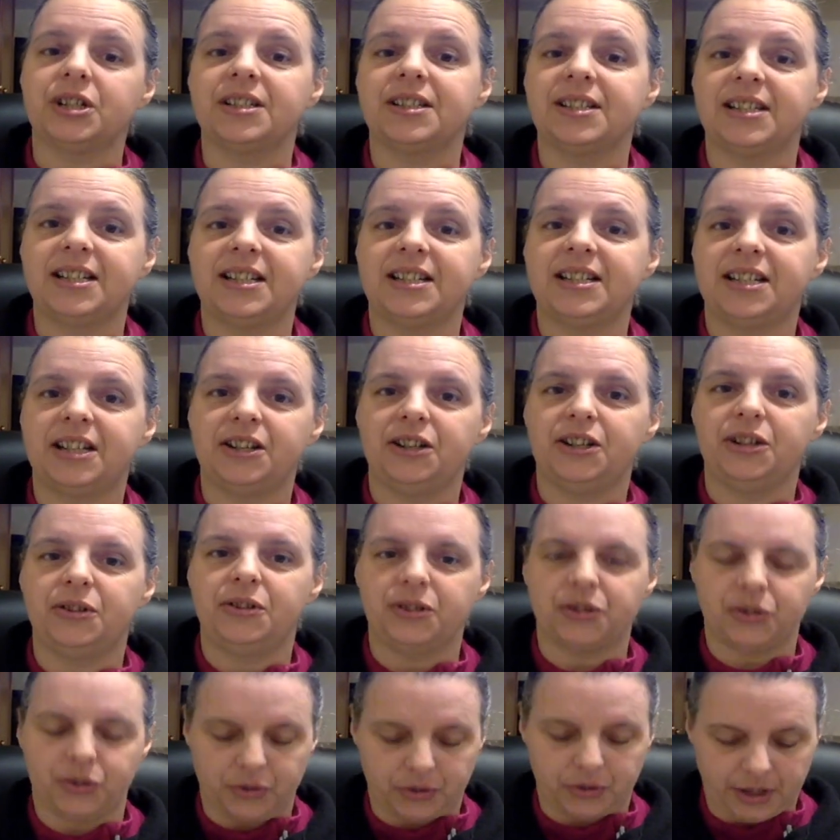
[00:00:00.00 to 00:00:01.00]
as they tell you
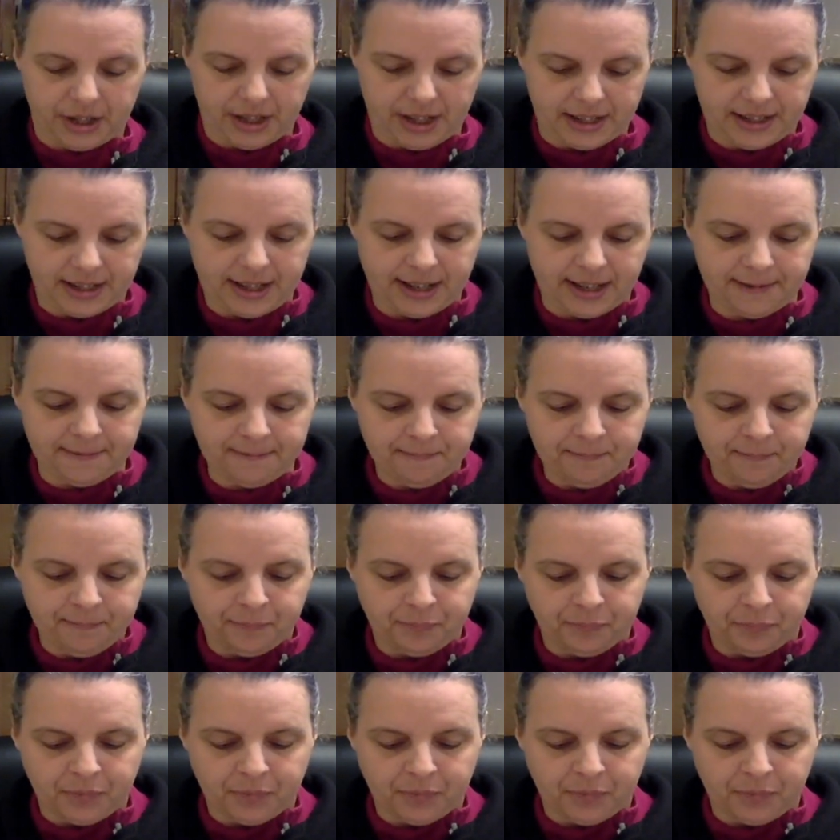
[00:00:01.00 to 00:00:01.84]
the story. And then